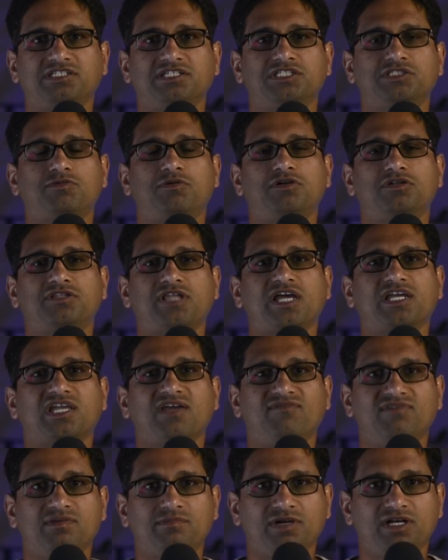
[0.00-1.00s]
I just want to thank
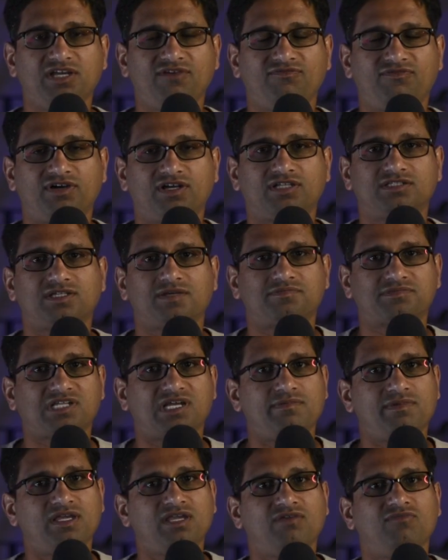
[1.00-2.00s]
everybody for
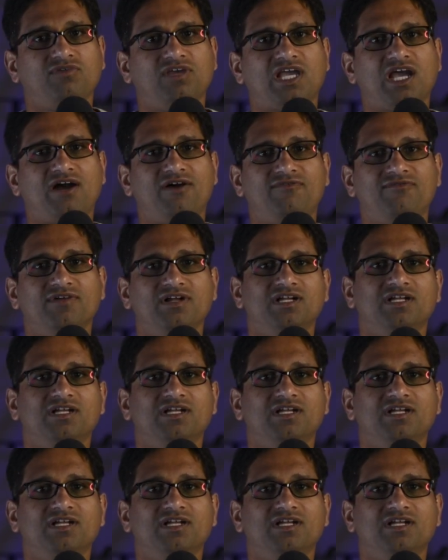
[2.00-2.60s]
subscribing. We have